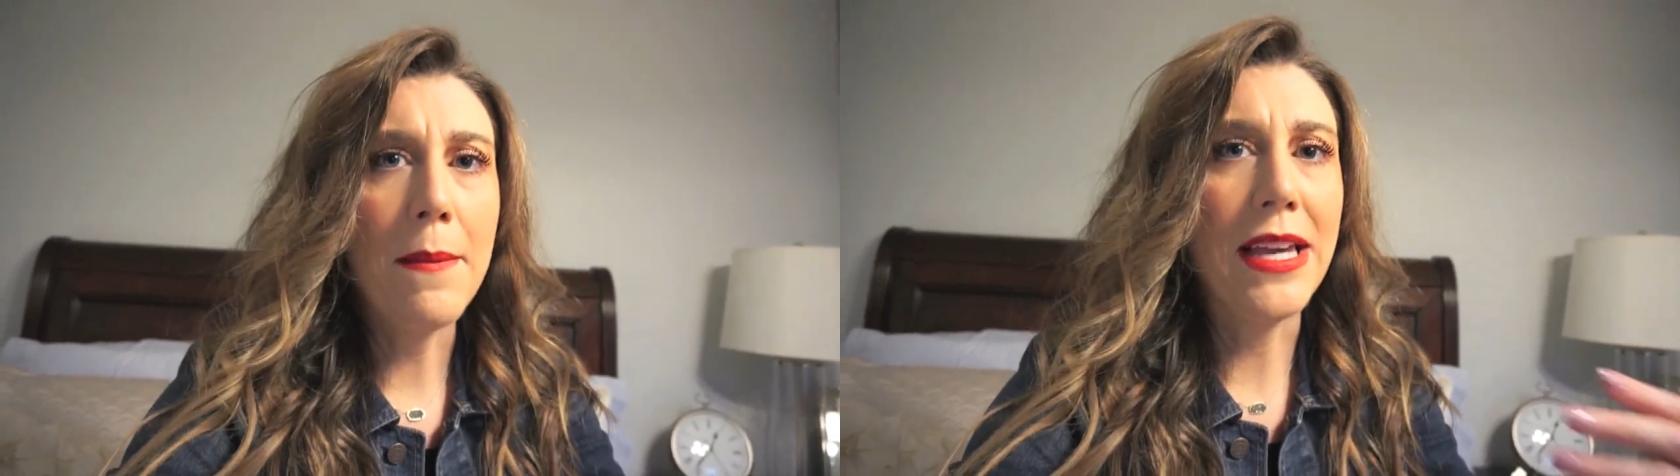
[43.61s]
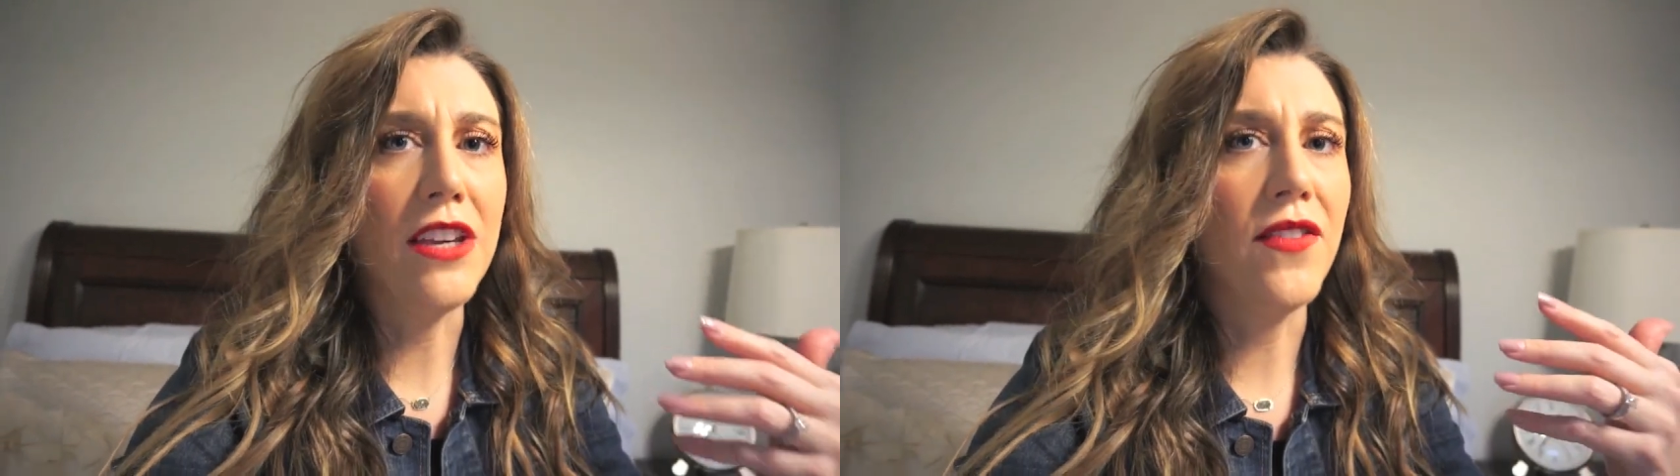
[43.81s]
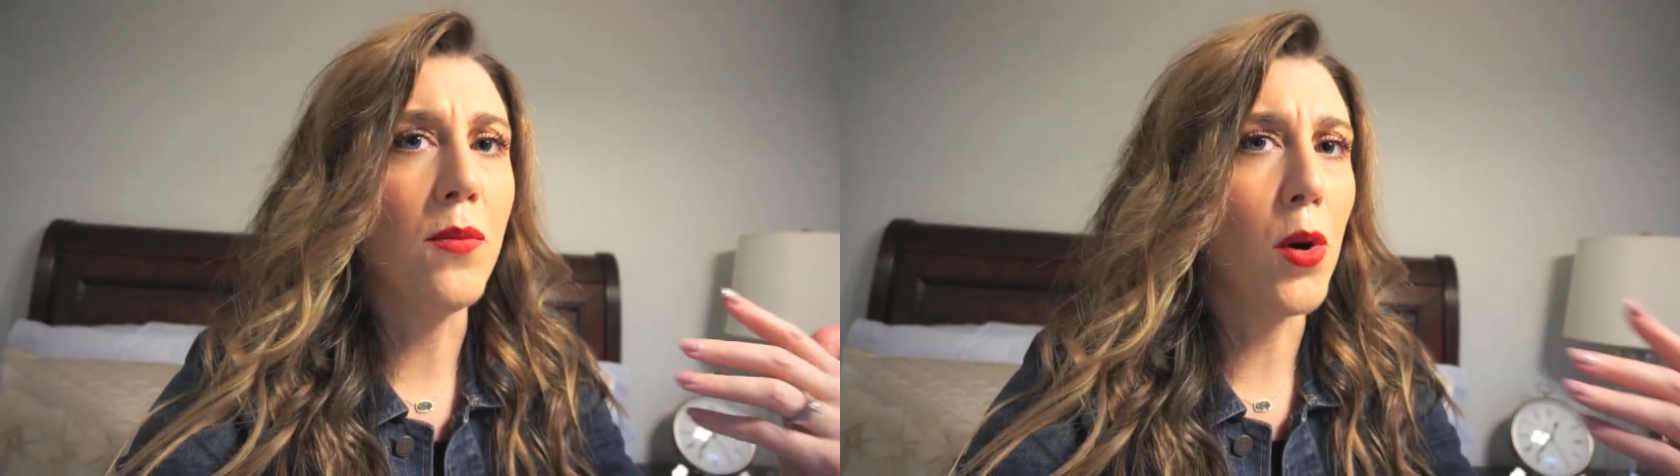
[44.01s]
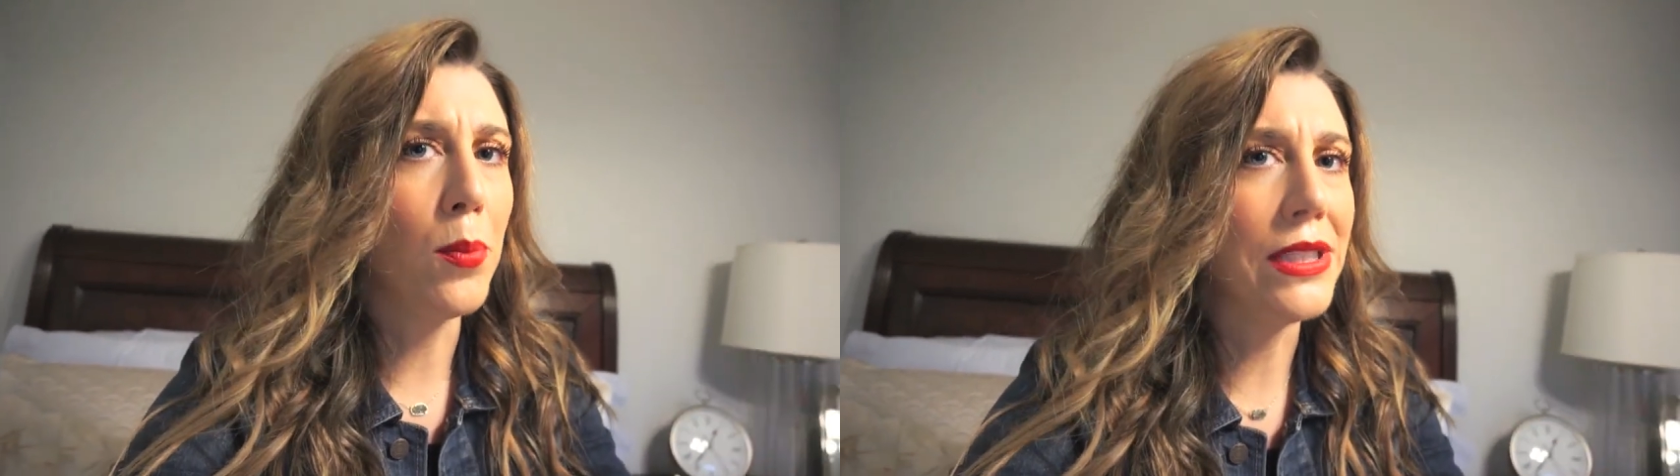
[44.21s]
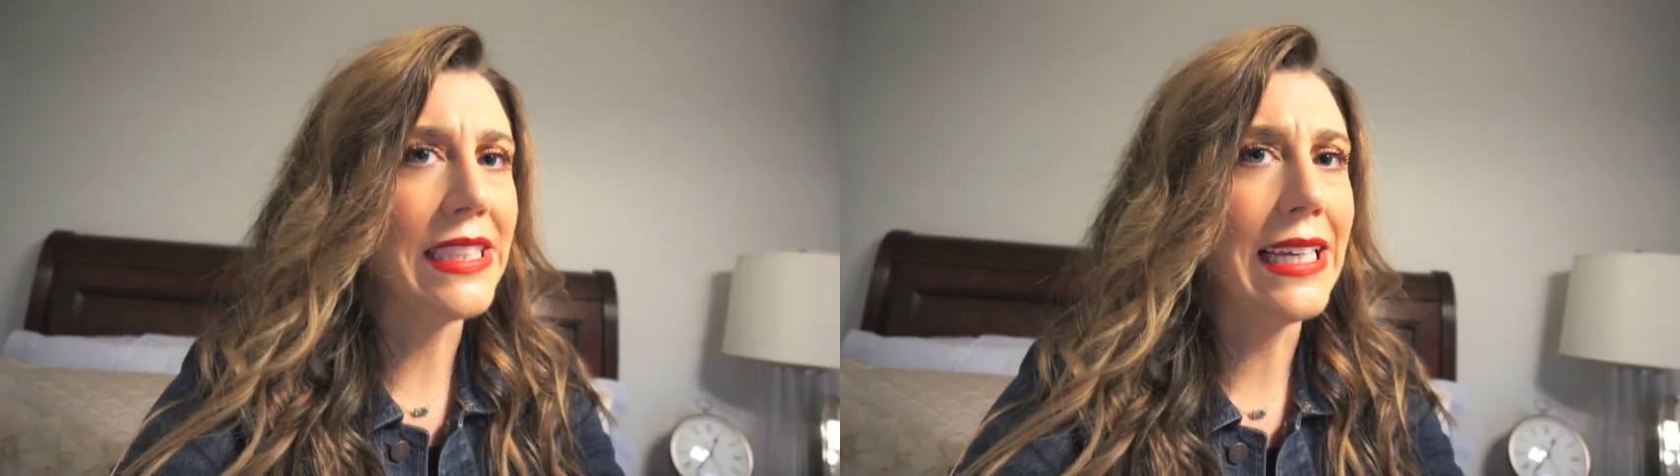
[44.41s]
make you feel more
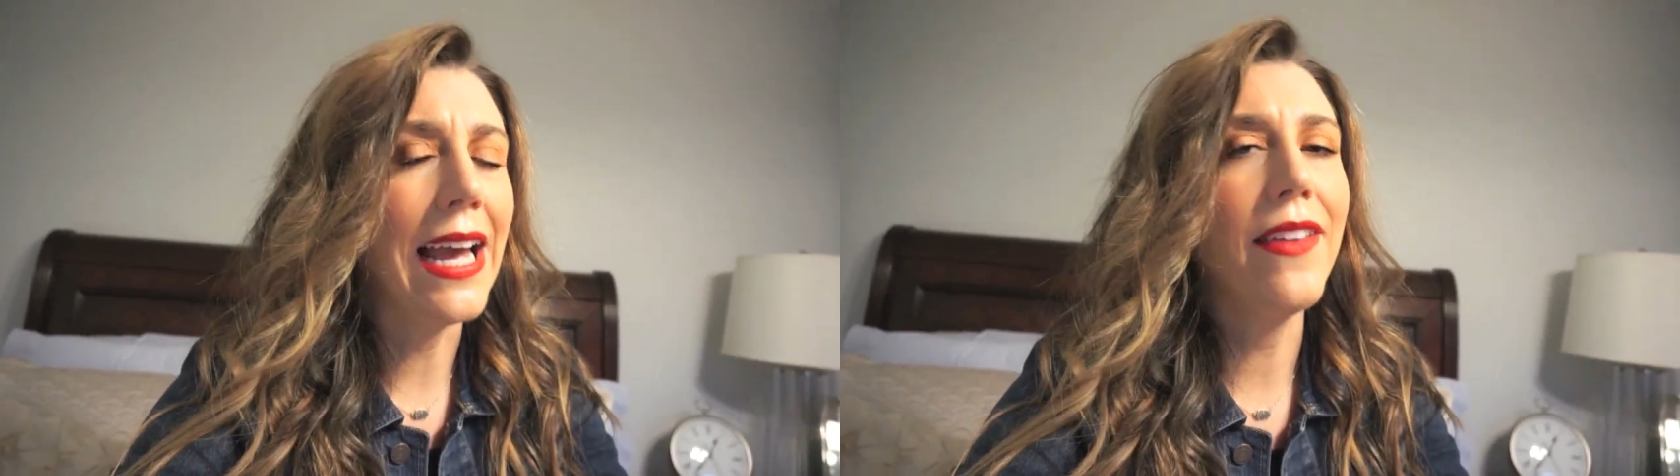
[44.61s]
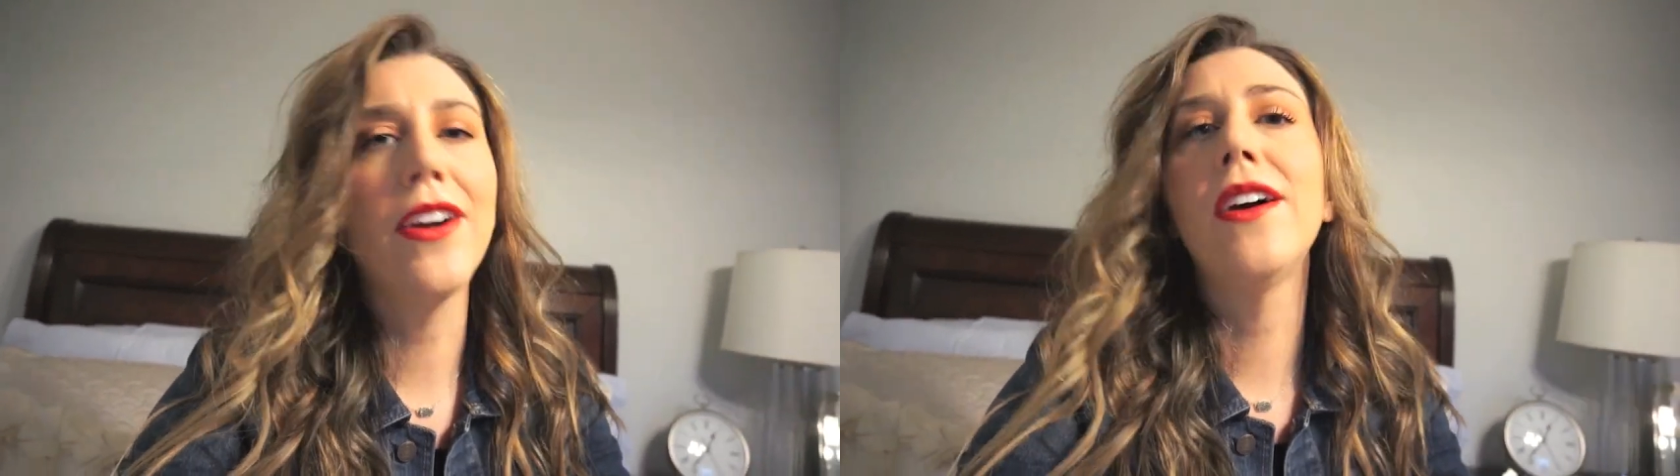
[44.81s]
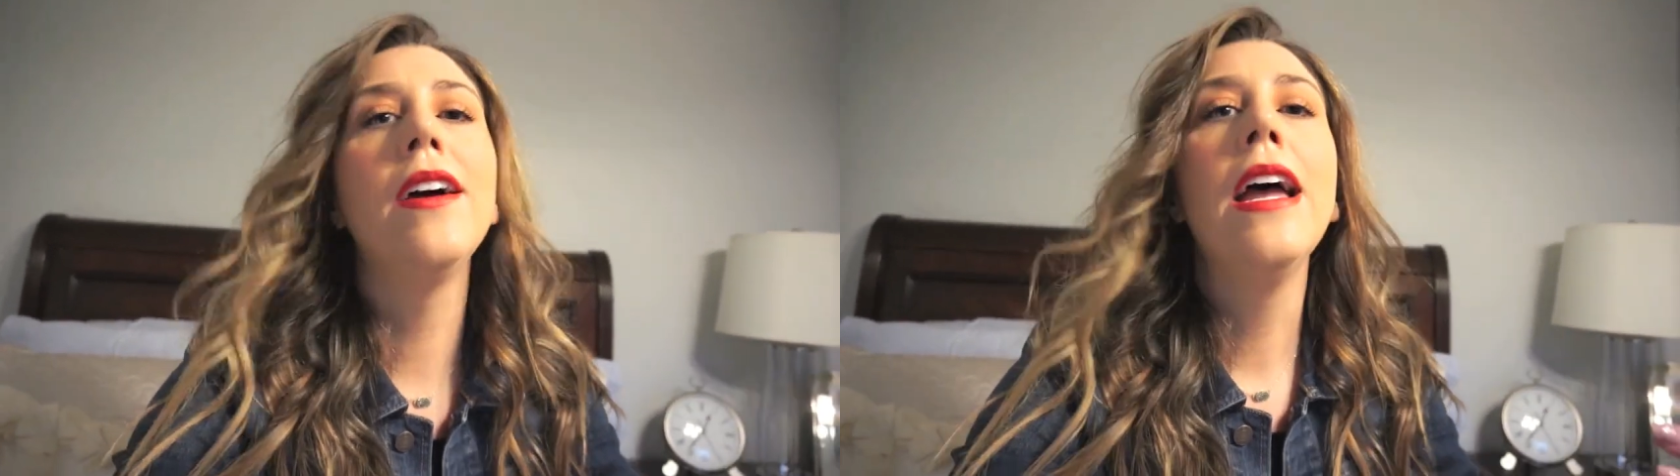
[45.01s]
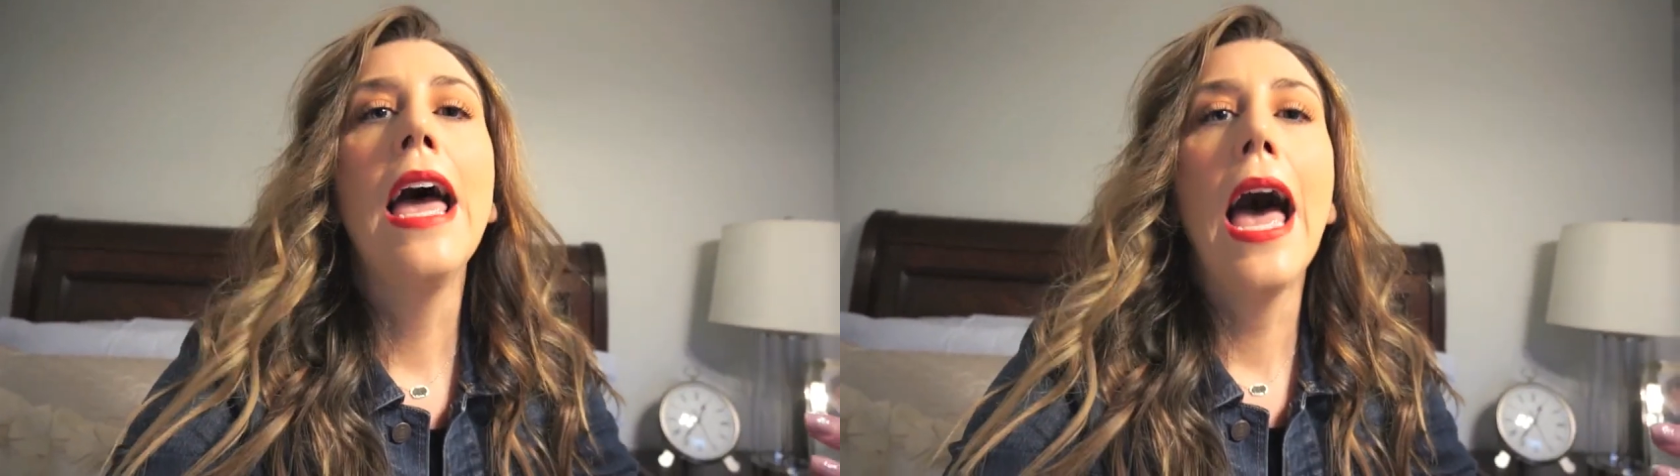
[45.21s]
put together,